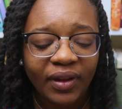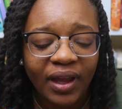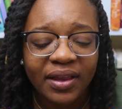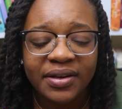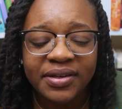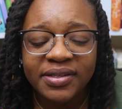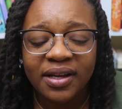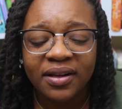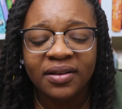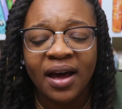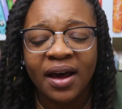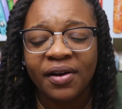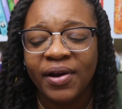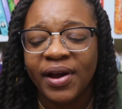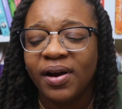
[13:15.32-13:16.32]
There's a
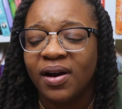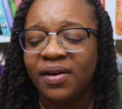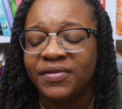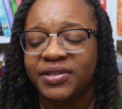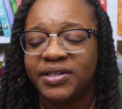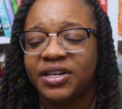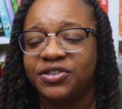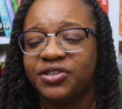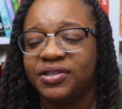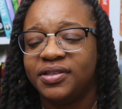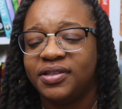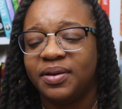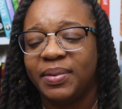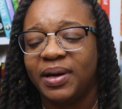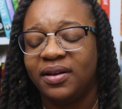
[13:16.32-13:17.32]
lot of great
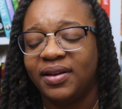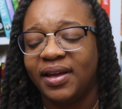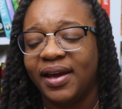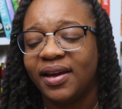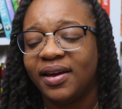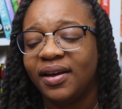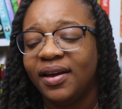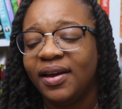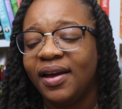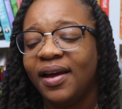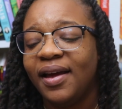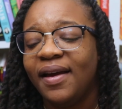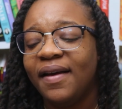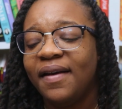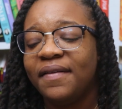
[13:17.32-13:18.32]
conversations about like
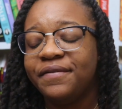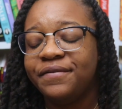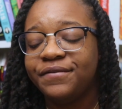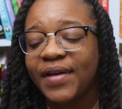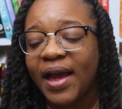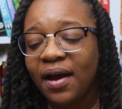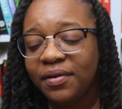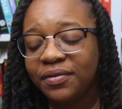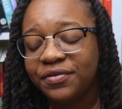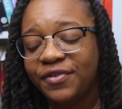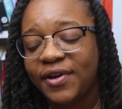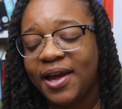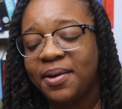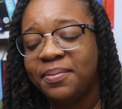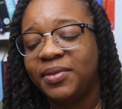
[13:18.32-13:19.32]
found
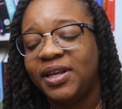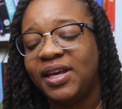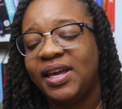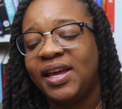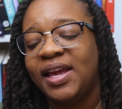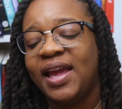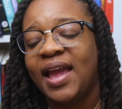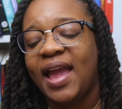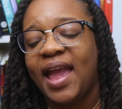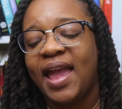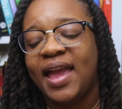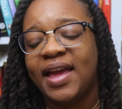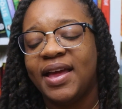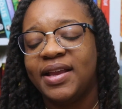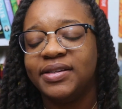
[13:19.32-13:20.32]
family,
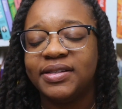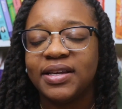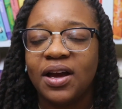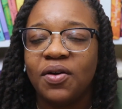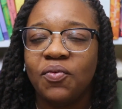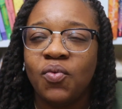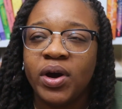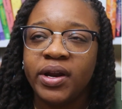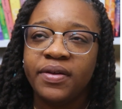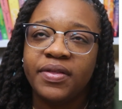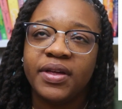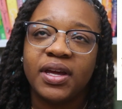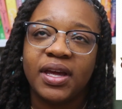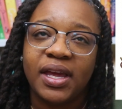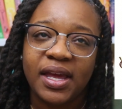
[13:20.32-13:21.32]
and one of
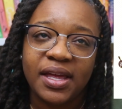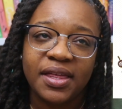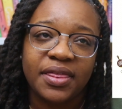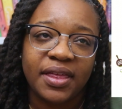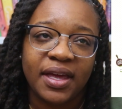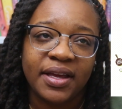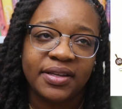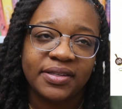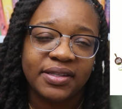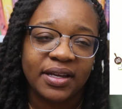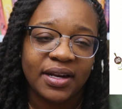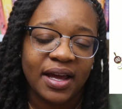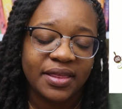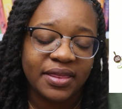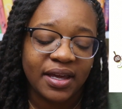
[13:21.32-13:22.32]
the key things
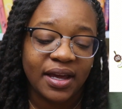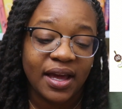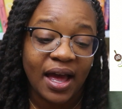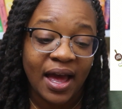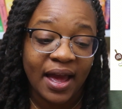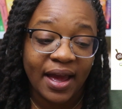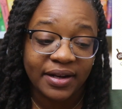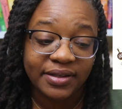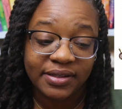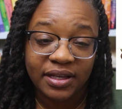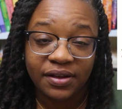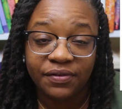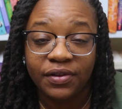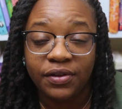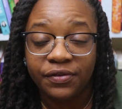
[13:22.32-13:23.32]
that I think I had
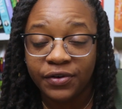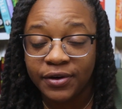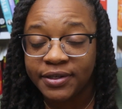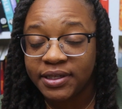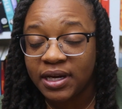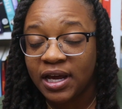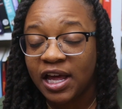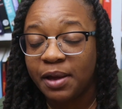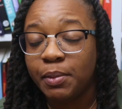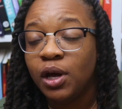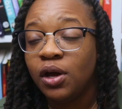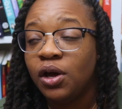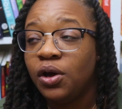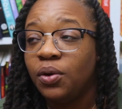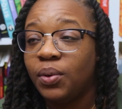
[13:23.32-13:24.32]
seen for the first time
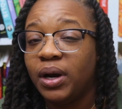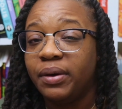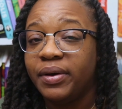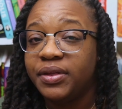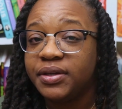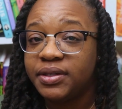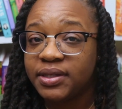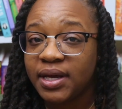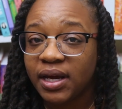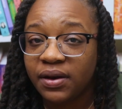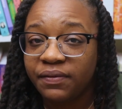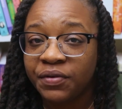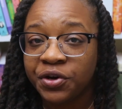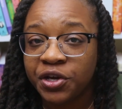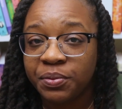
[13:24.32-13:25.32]
when I read the
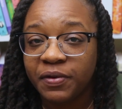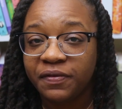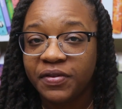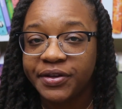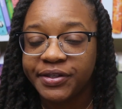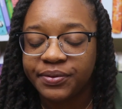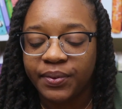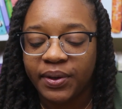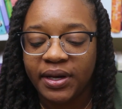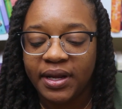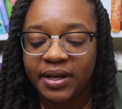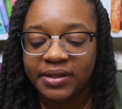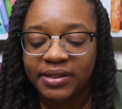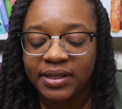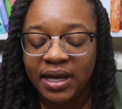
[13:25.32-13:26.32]
second volume of this one
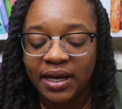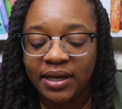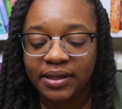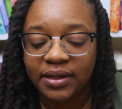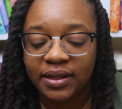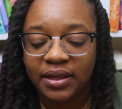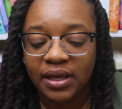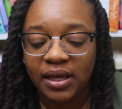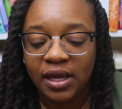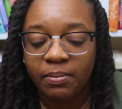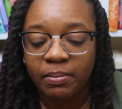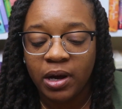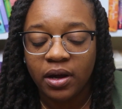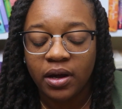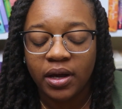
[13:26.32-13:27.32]
is that the
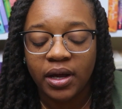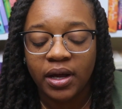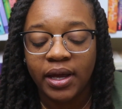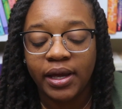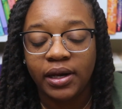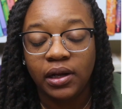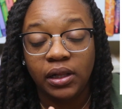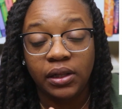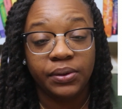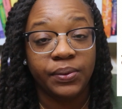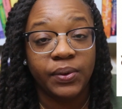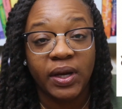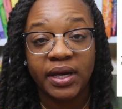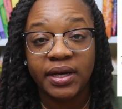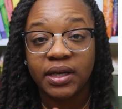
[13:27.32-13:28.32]
mangaka
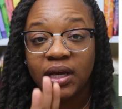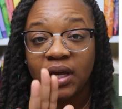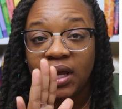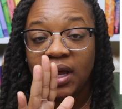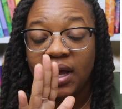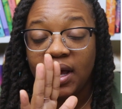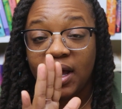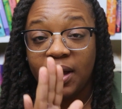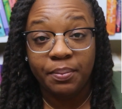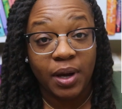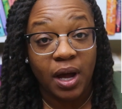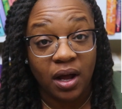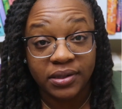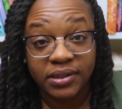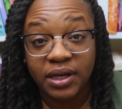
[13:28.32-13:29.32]
included
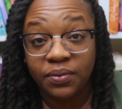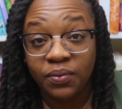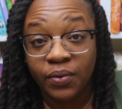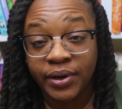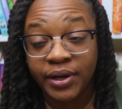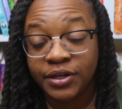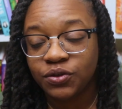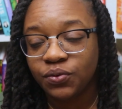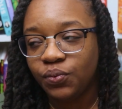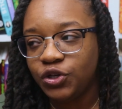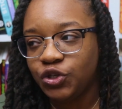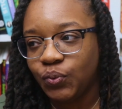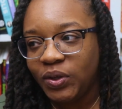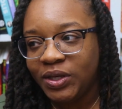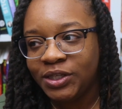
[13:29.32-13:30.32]
content warnings,
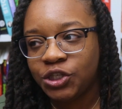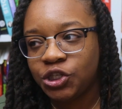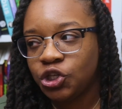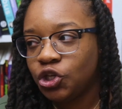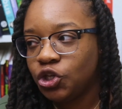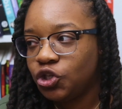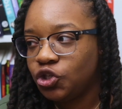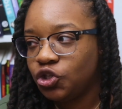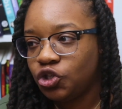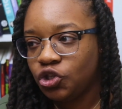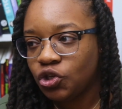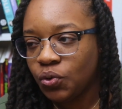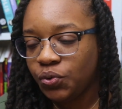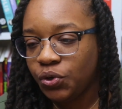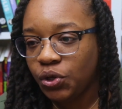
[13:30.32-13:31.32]
which was
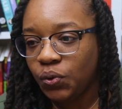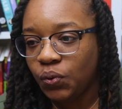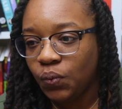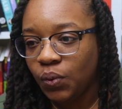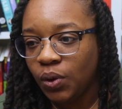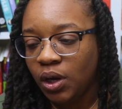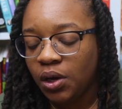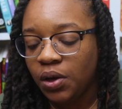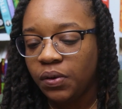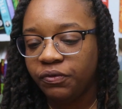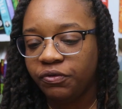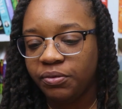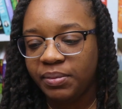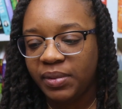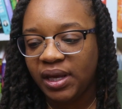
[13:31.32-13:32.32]
so new
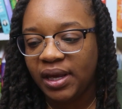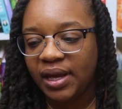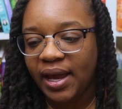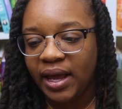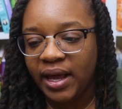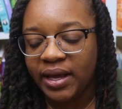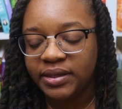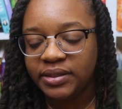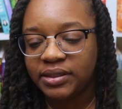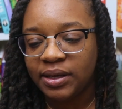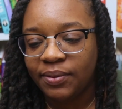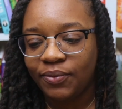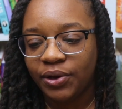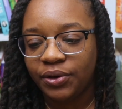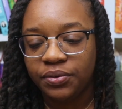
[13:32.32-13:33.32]
for me as
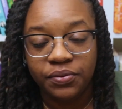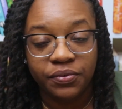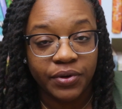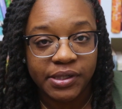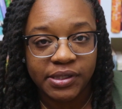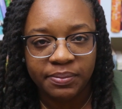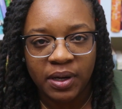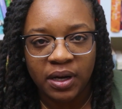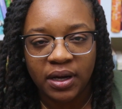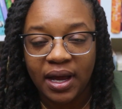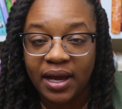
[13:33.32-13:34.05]
someone who reads manga.